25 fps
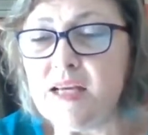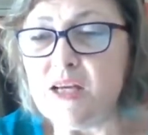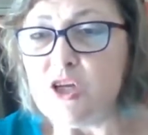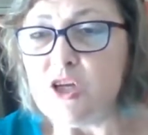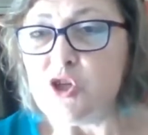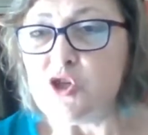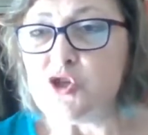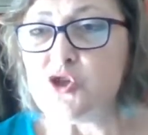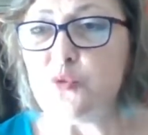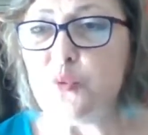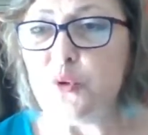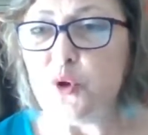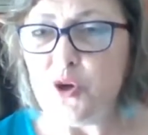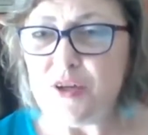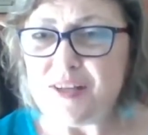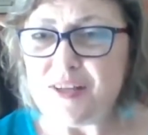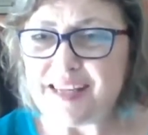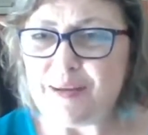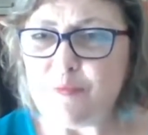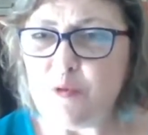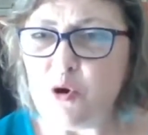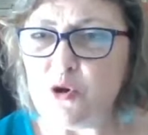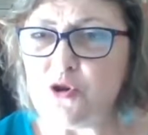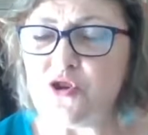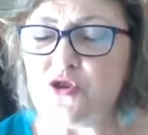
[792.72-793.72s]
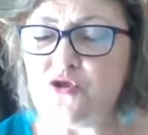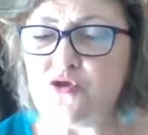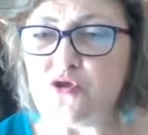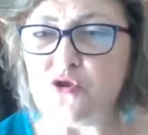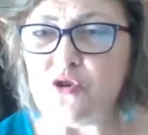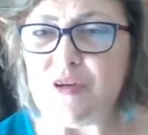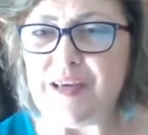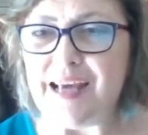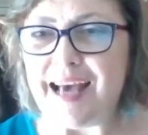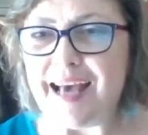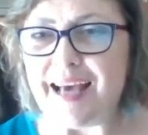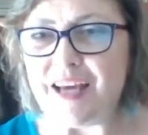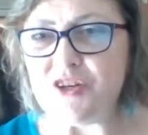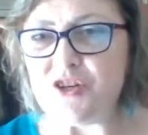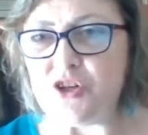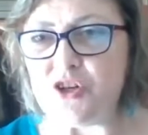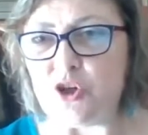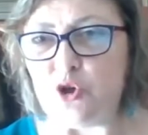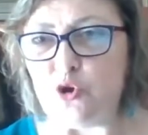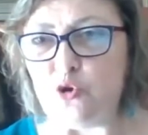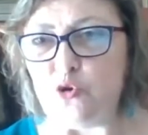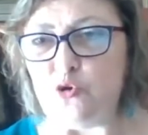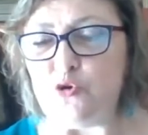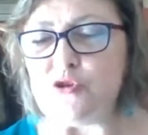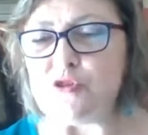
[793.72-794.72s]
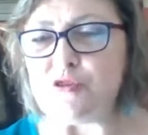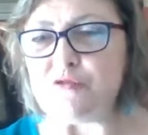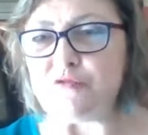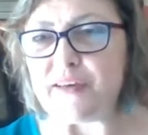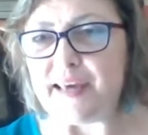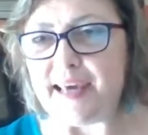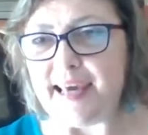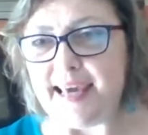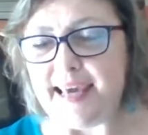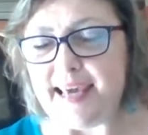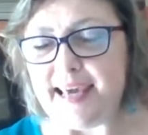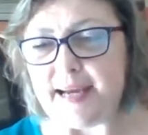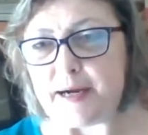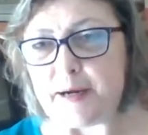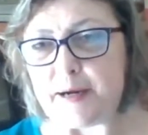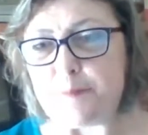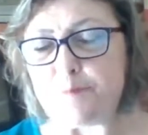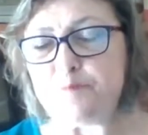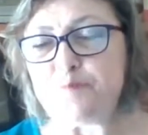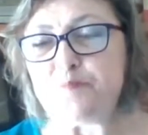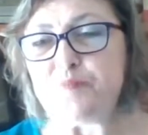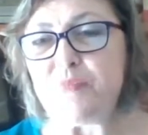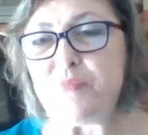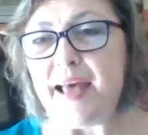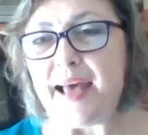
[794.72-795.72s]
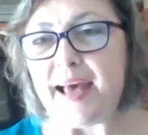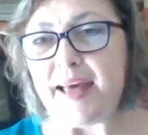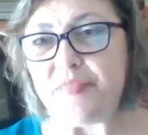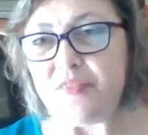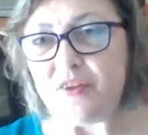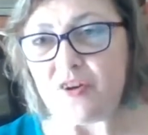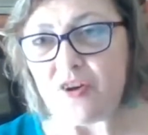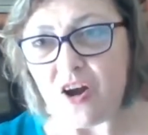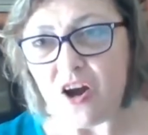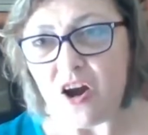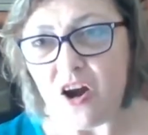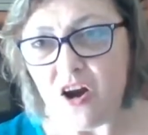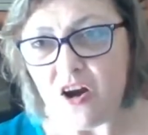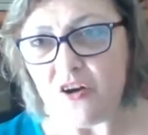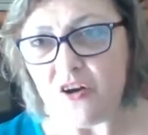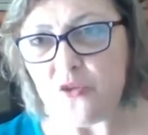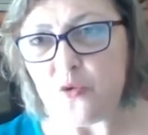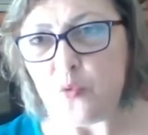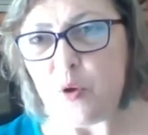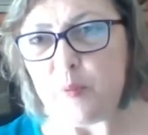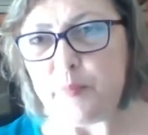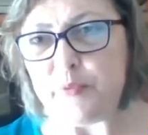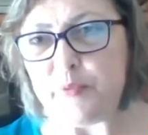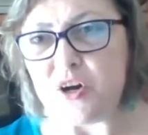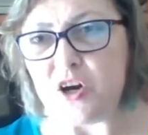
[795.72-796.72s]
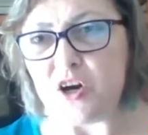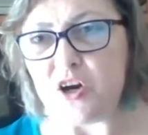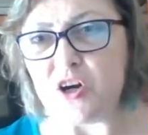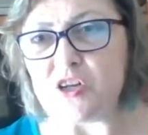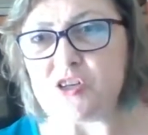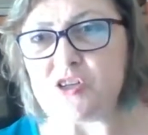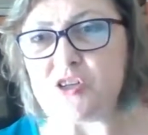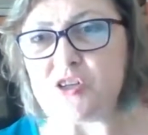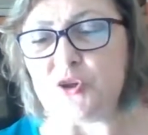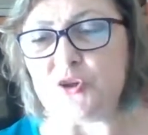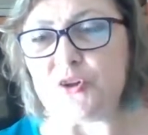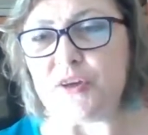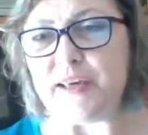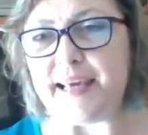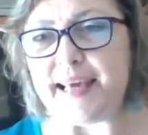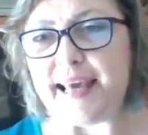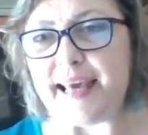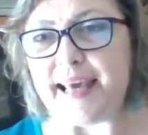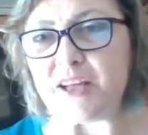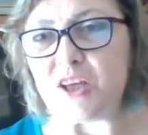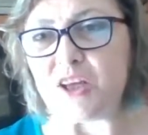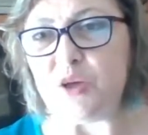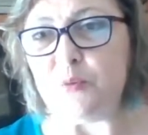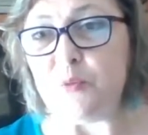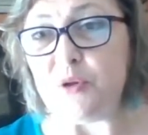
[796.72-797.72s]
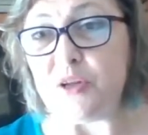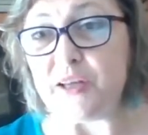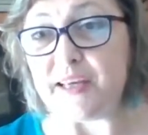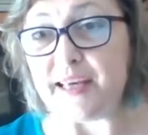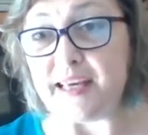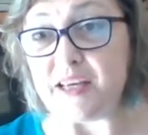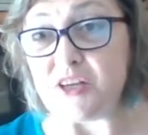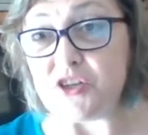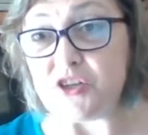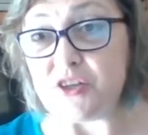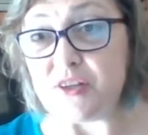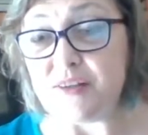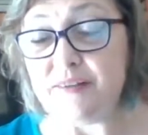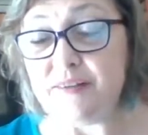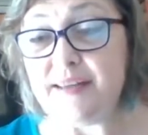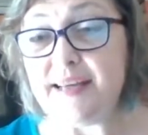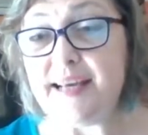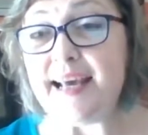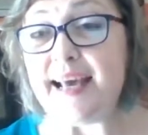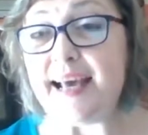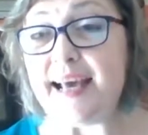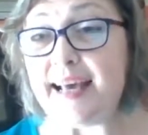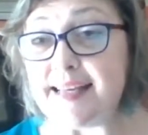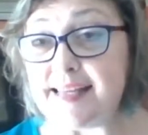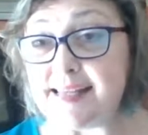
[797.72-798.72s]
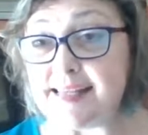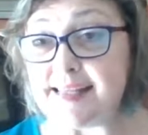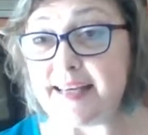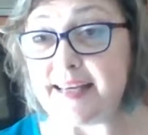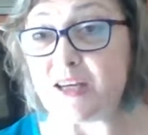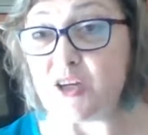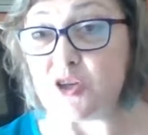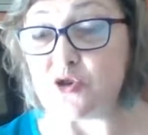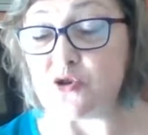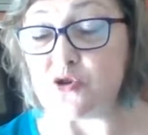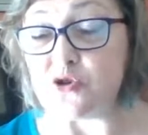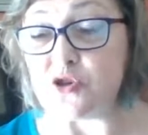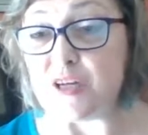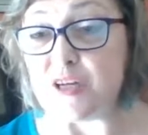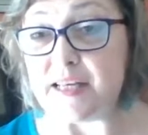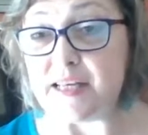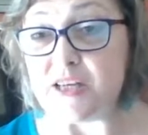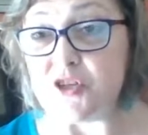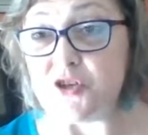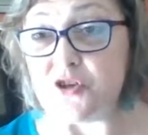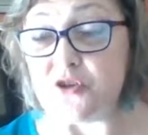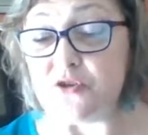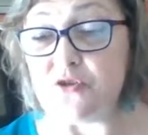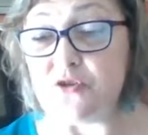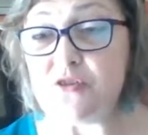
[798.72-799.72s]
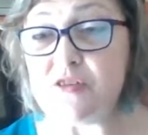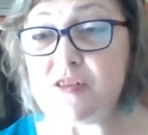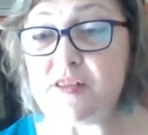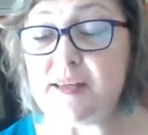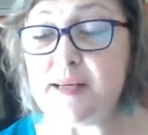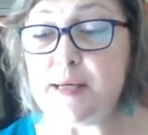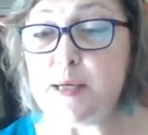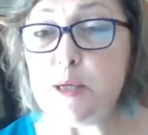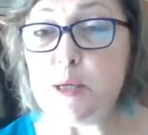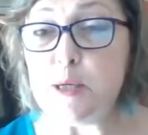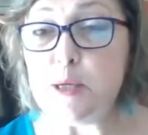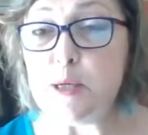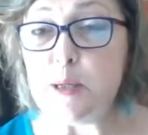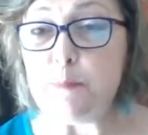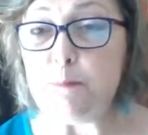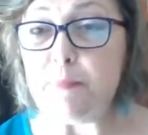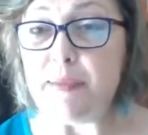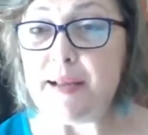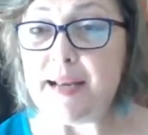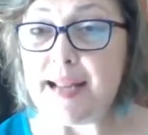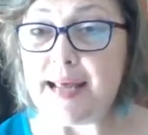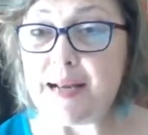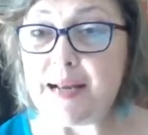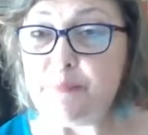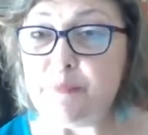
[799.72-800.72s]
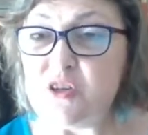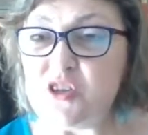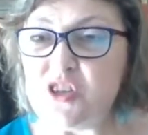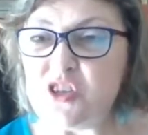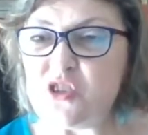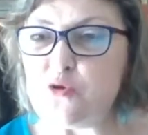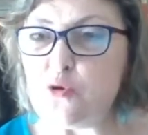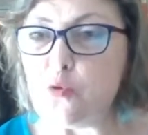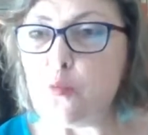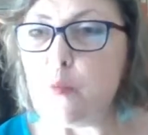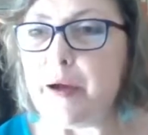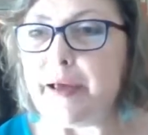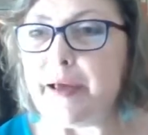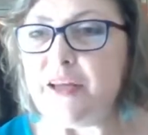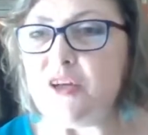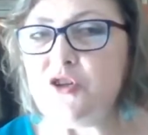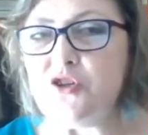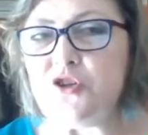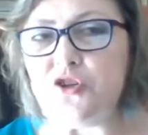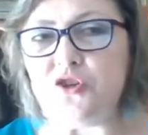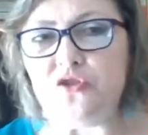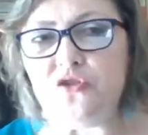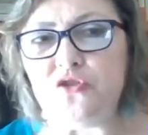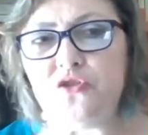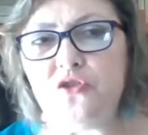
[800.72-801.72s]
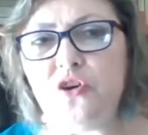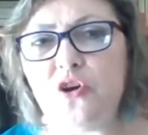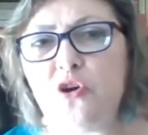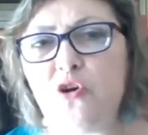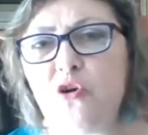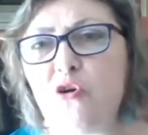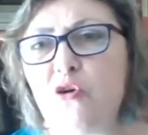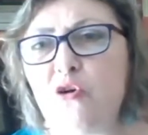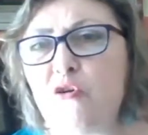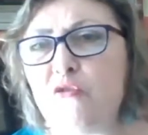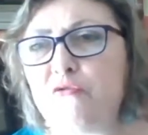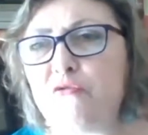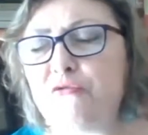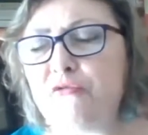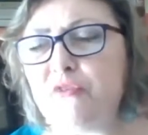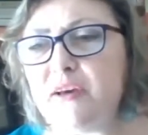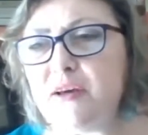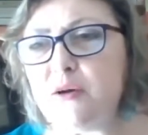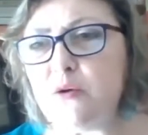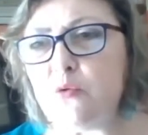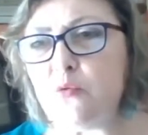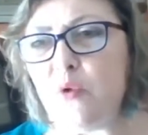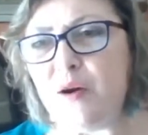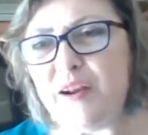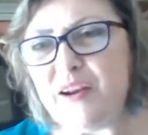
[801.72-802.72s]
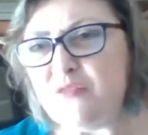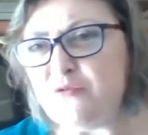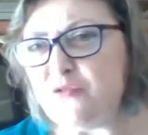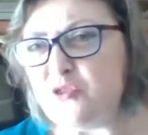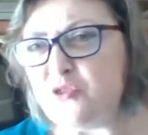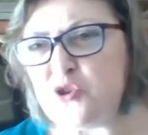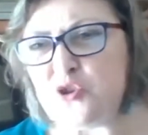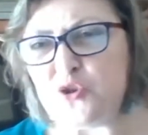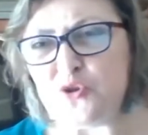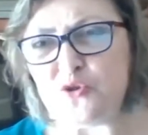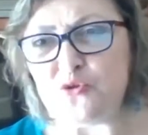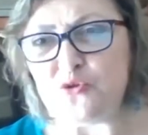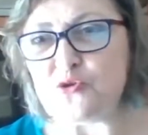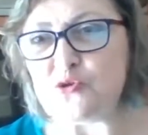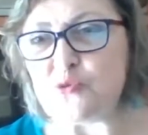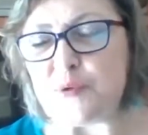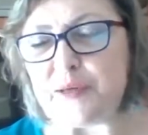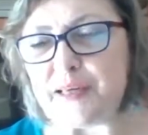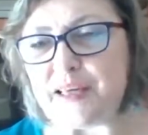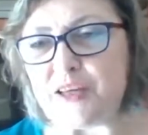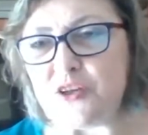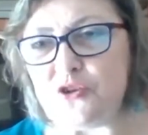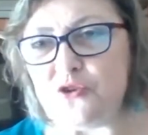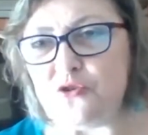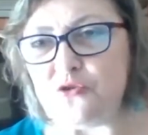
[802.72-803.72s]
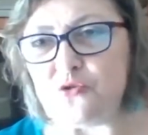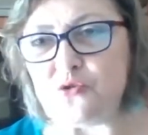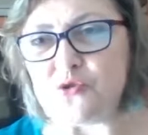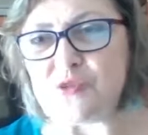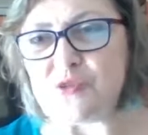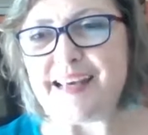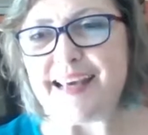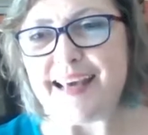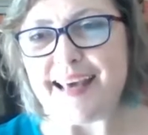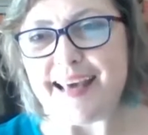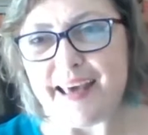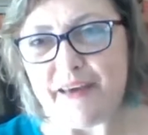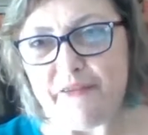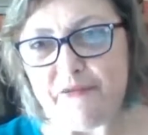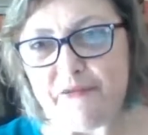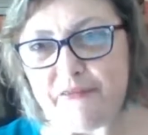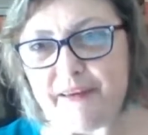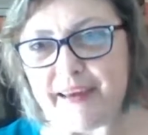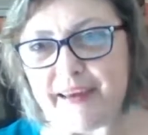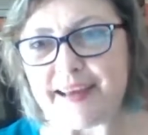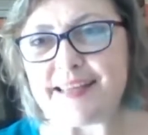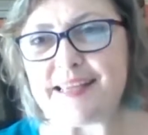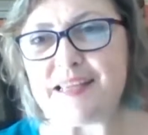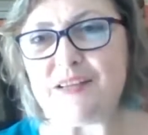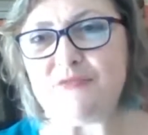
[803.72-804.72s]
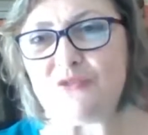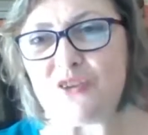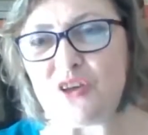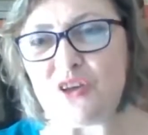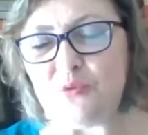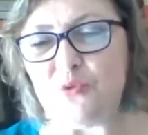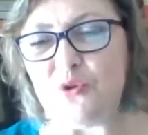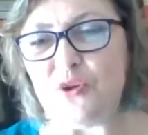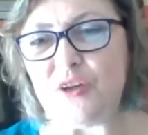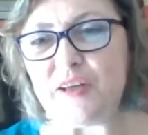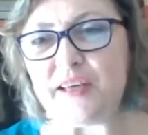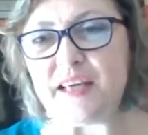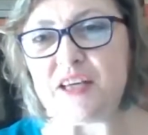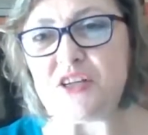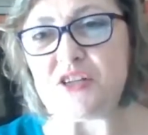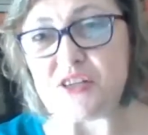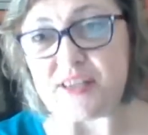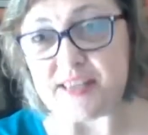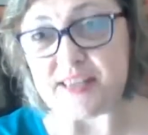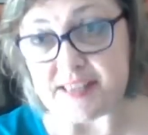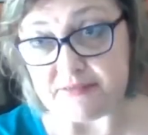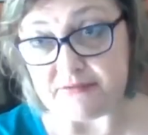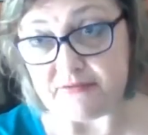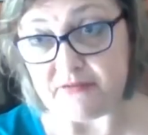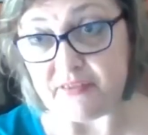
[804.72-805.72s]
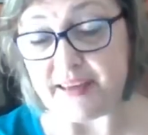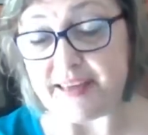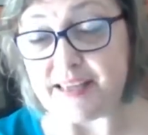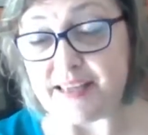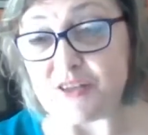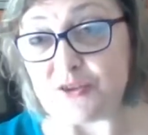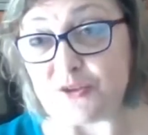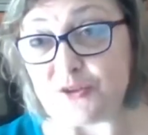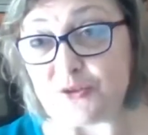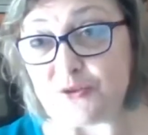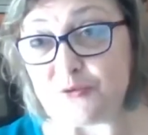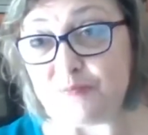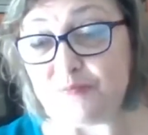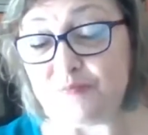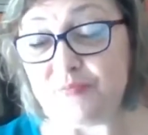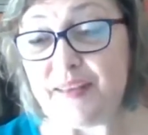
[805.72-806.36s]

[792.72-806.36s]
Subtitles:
So we're going to come on to triage and goals of care. And there are other webinars looking at communication and psychosocial issues. But let me just remind you of one of the tools we can use. Effective communication is vital.